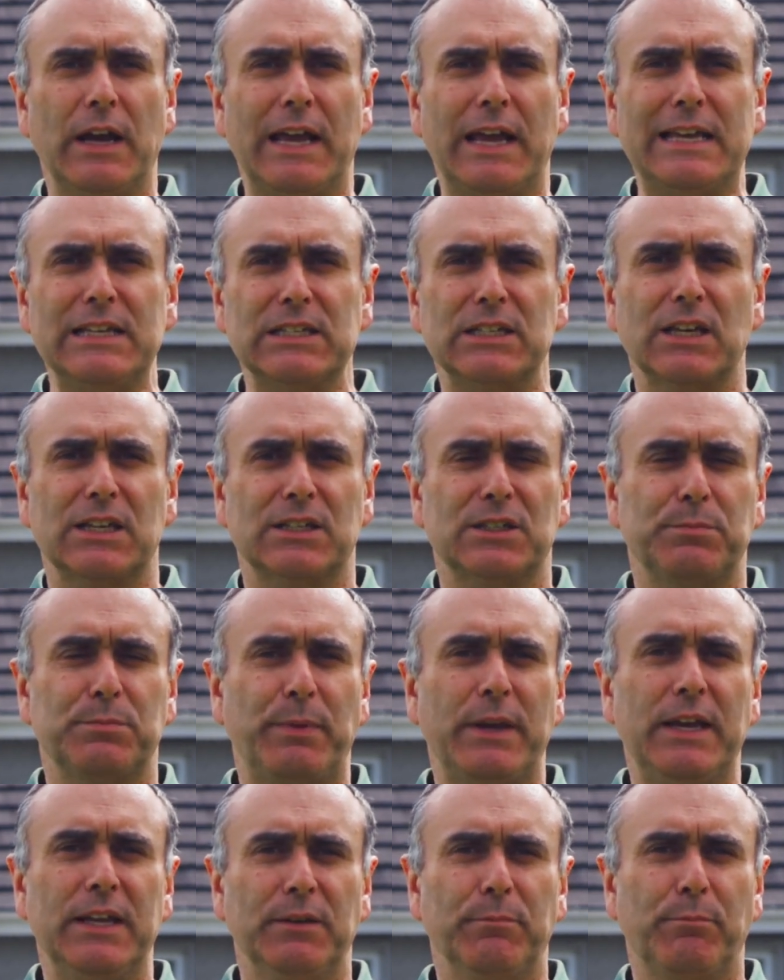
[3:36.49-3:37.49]
is
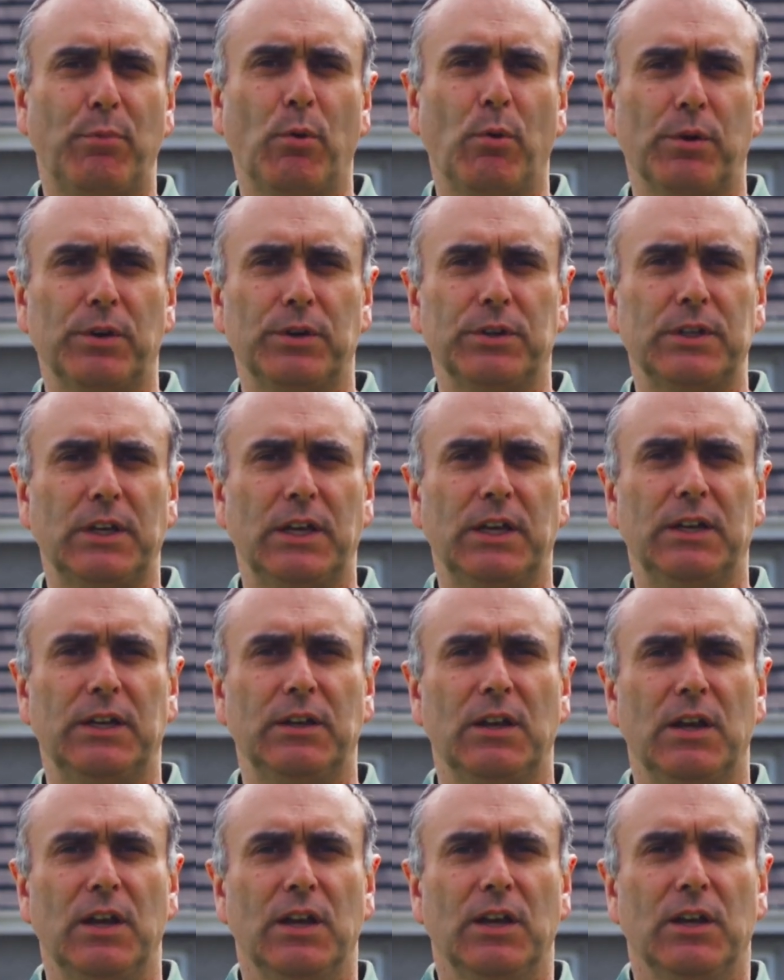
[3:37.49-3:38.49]
speed important in
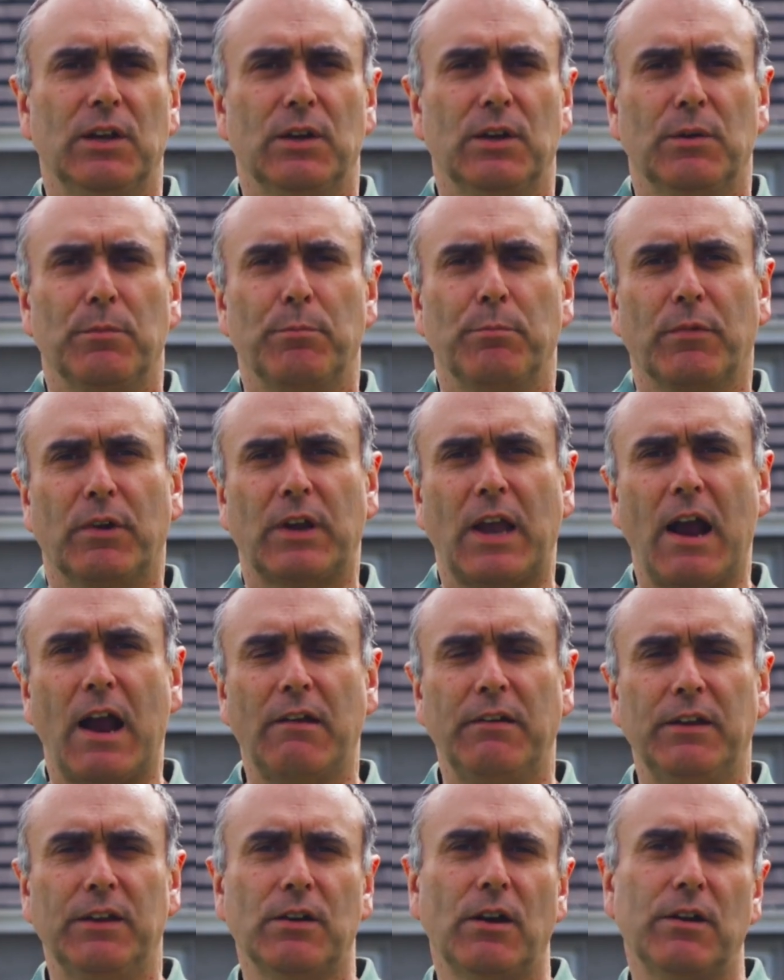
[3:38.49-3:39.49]

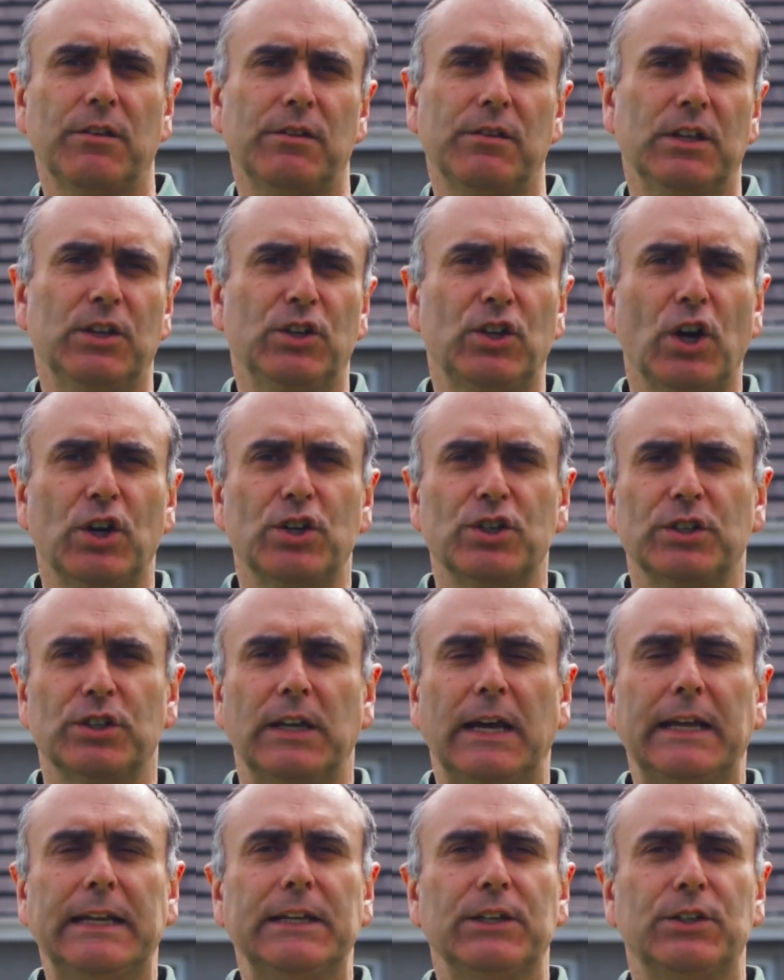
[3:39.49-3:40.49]
carrying out the induction?
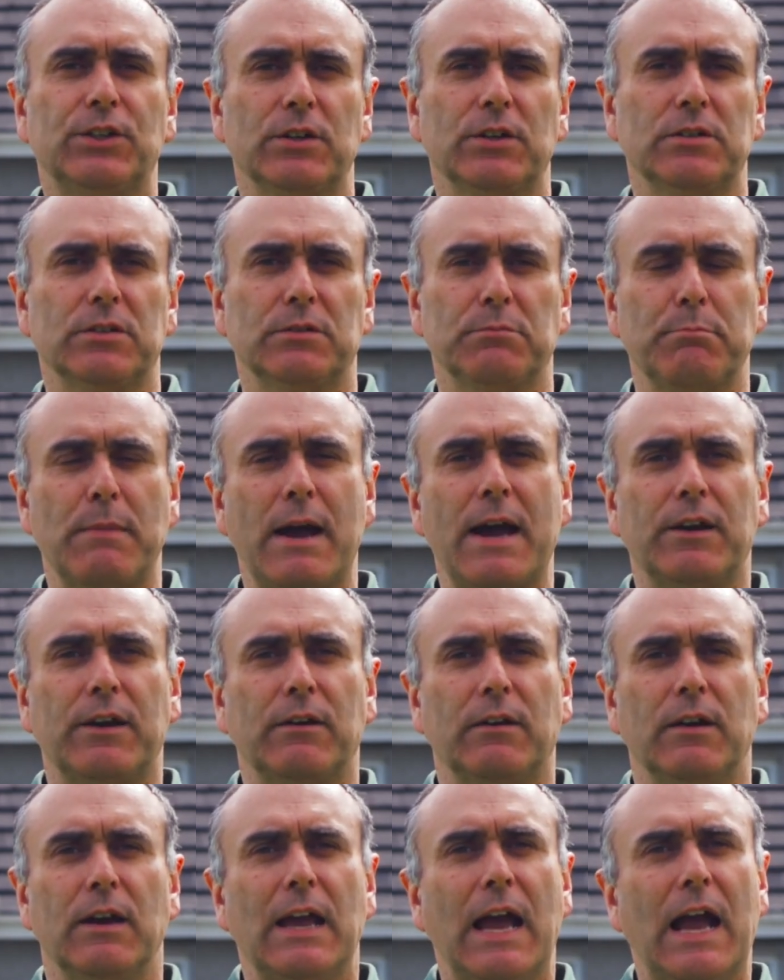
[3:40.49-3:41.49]
And it doesn't
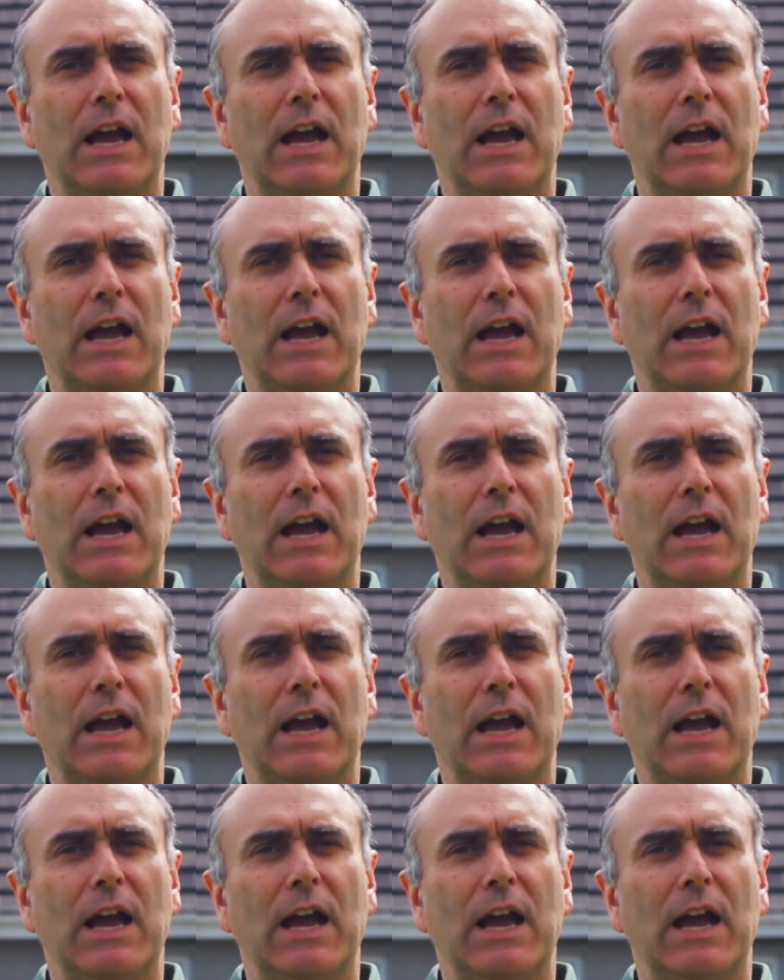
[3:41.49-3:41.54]
matter.